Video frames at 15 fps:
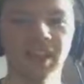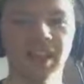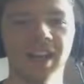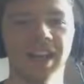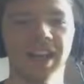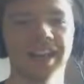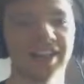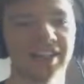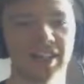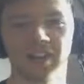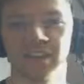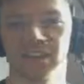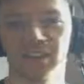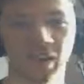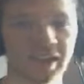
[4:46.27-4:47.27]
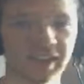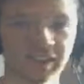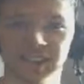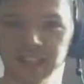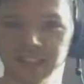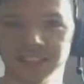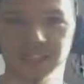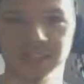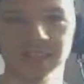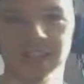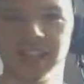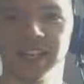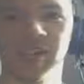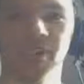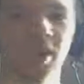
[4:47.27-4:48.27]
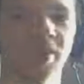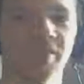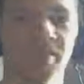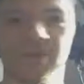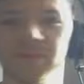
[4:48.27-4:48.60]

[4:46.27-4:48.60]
and he's like, right, that's it, I'm taking you home.